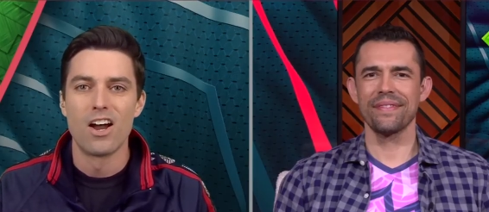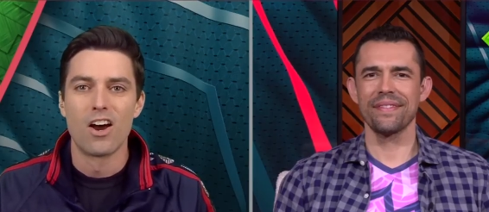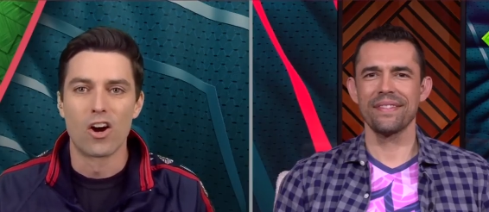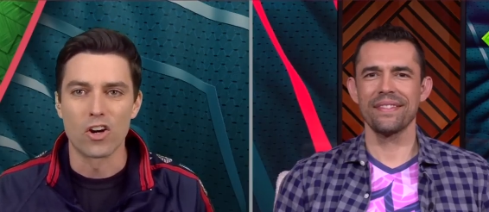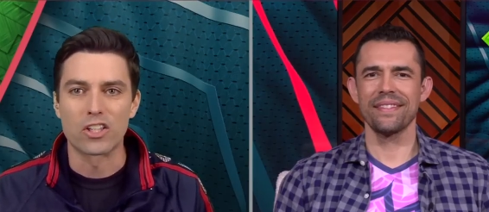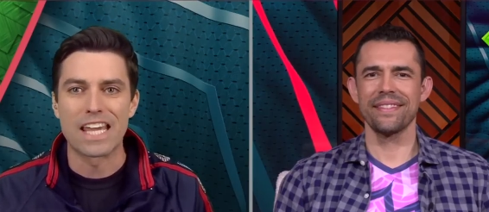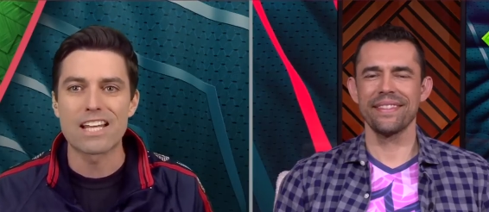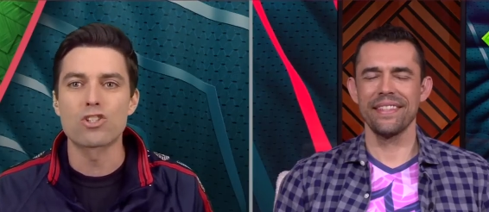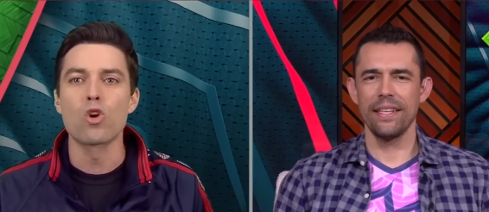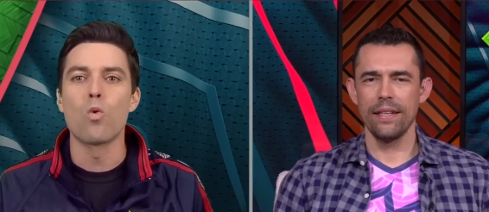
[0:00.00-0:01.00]
Speaker 1: Herc,
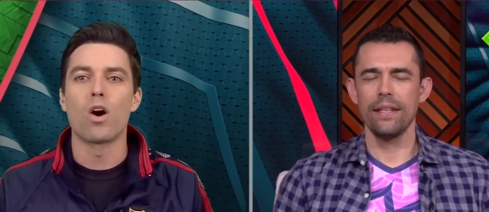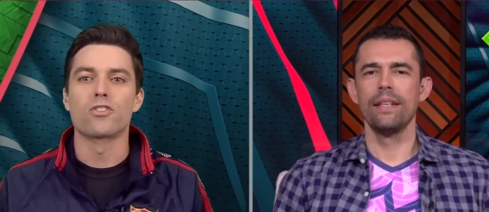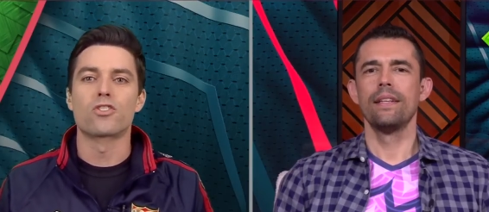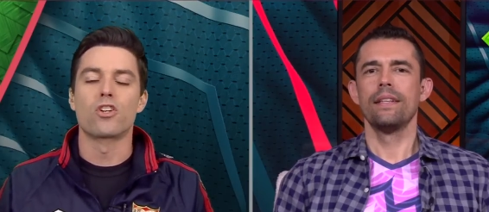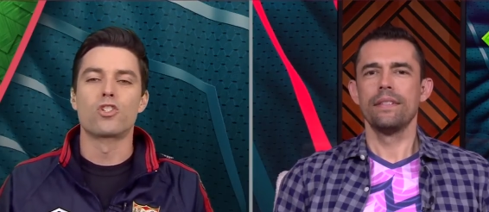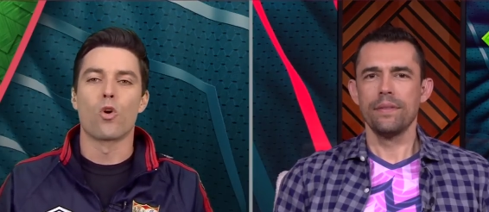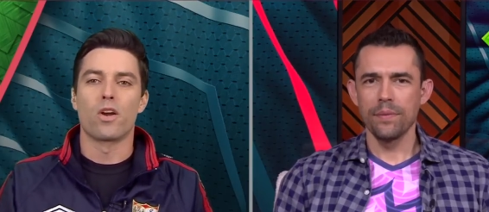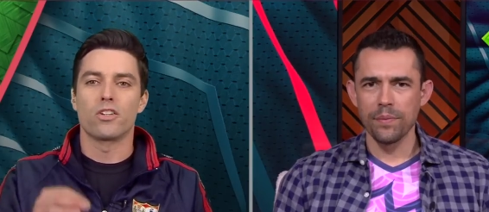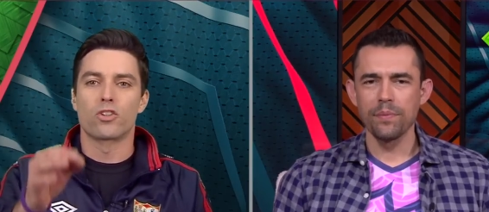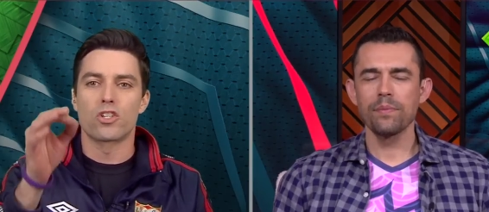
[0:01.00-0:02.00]
guess who wants to
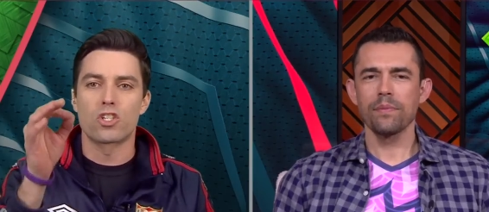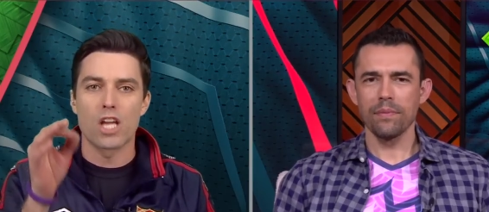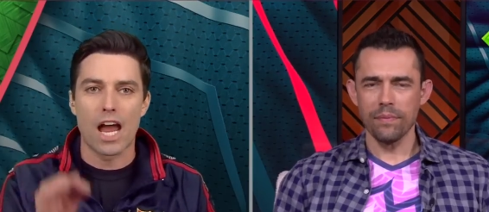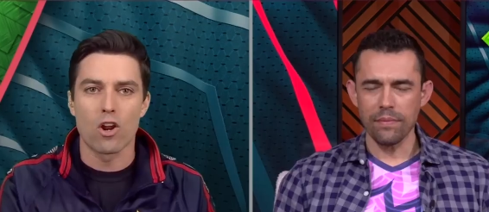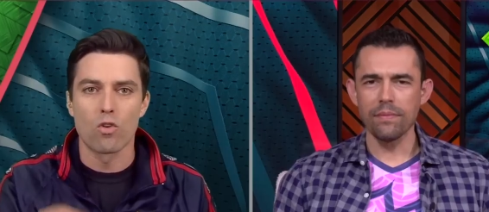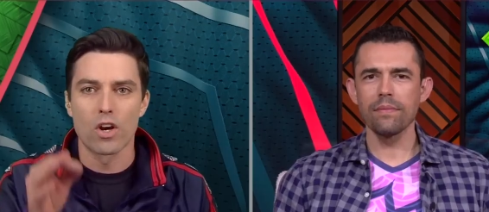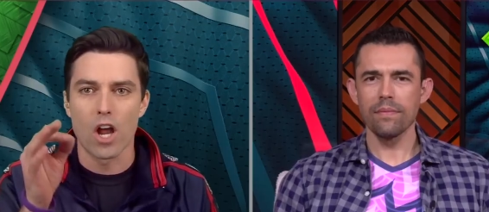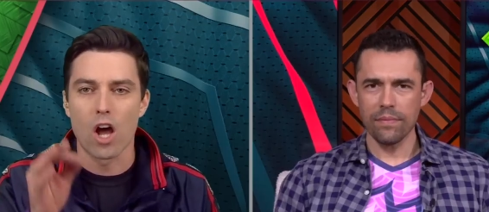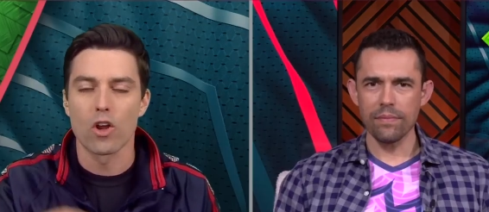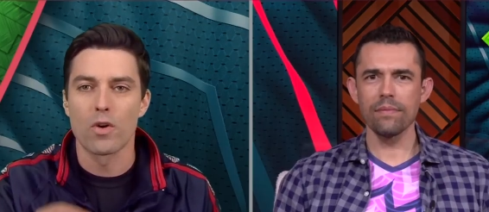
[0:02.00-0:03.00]
join Cristiano
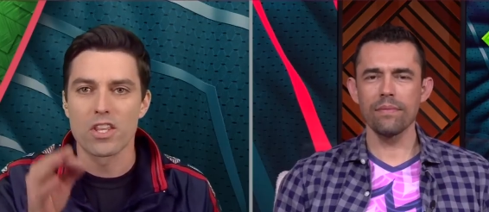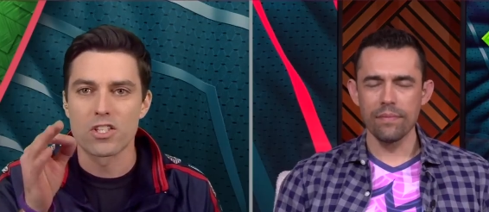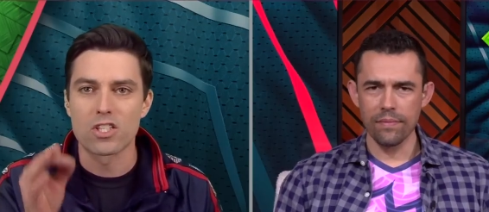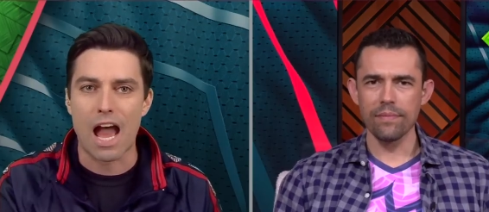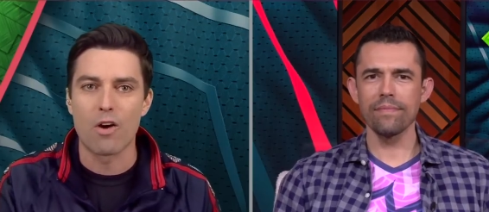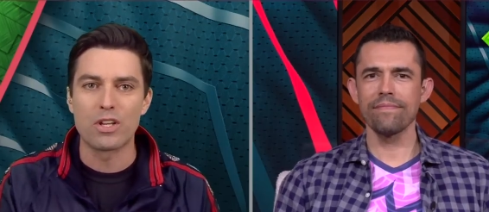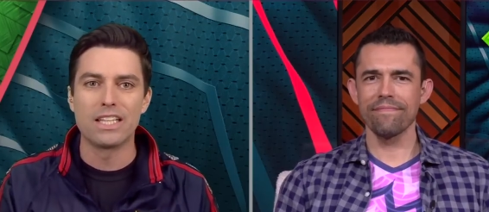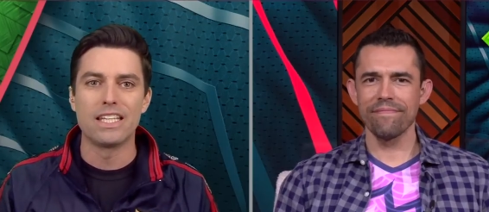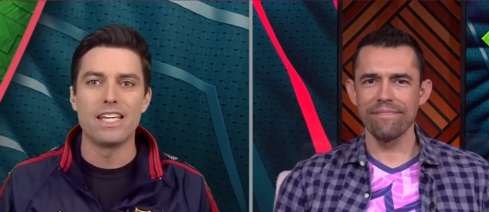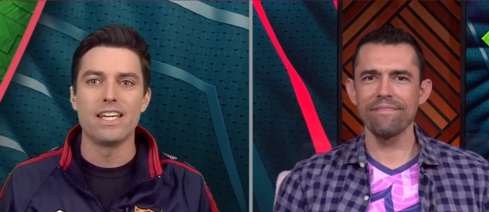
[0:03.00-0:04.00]
Ronaldo in the Saudi
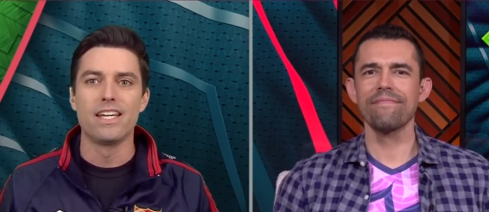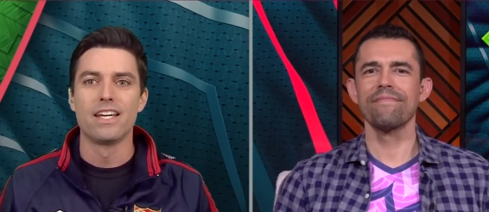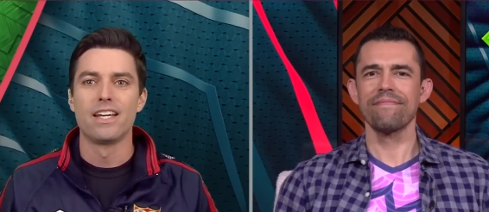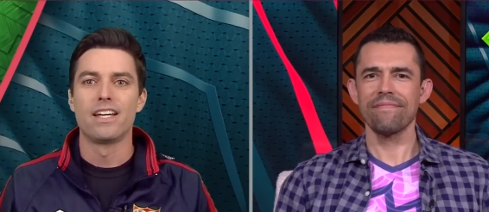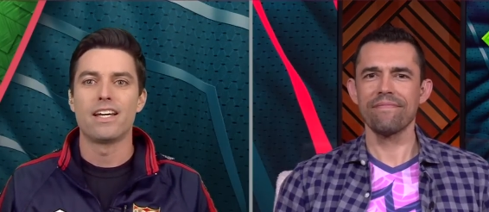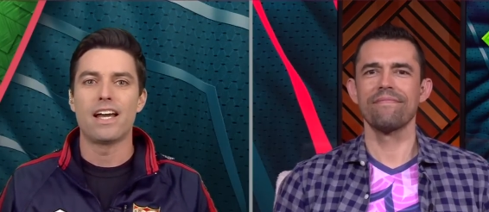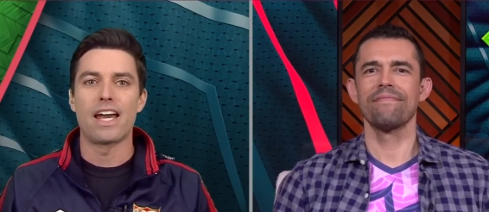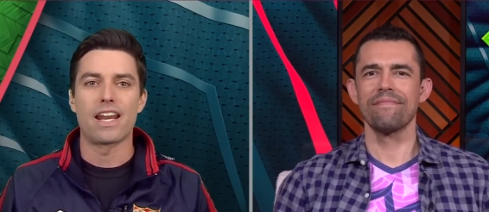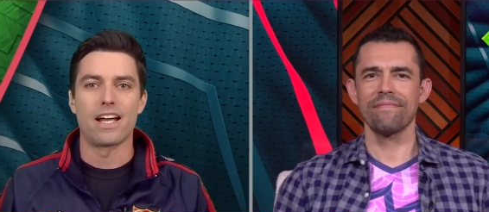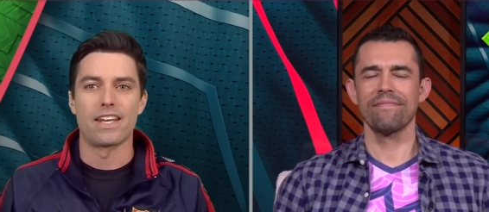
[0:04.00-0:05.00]
League
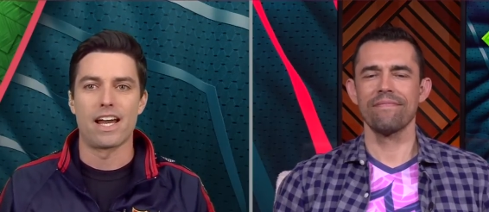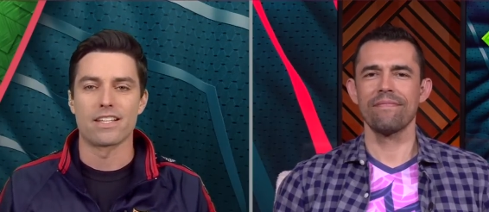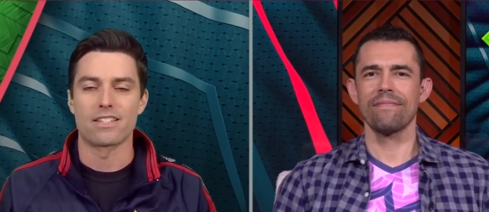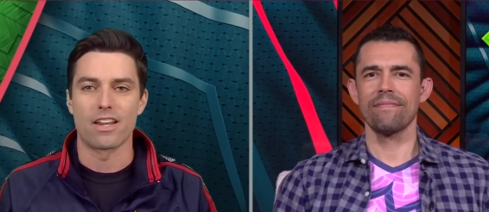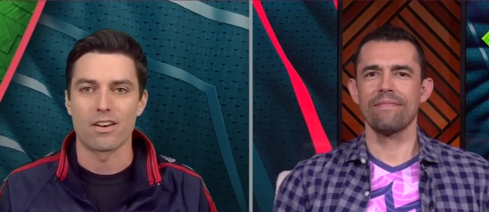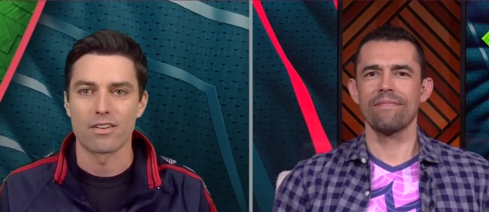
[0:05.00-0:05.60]
at Al Nassr?